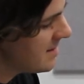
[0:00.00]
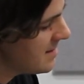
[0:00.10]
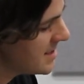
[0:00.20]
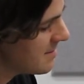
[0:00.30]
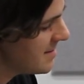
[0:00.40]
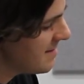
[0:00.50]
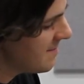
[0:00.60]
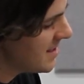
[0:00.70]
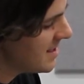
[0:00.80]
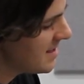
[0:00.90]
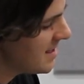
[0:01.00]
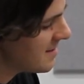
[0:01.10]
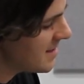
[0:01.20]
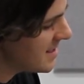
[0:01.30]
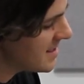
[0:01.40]
this will fit in the
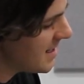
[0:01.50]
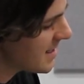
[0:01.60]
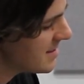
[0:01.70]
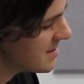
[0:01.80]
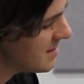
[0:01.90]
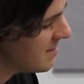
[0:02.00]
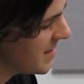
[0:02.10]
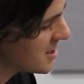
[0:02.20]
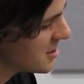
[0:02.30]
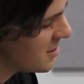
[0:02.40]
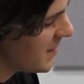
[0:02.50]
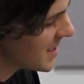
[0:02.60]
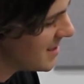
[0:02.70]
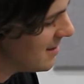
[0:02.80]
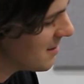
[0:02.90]
Ethernet socket, so make sure you
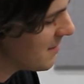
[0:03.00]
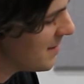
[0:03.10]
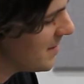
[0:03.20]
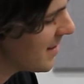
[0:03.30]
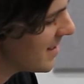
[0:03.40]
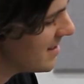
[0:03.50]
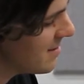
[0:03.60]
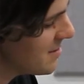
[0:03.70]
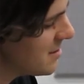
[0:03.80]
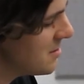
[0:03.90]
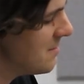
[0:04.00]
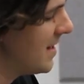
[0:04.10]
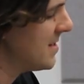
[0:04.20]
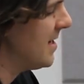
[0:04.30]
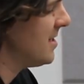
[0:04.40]
actually look where you plug it in, don't just do it by
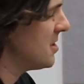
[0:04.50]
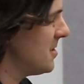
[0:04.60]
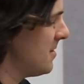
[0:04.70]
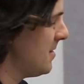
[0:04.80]
touch.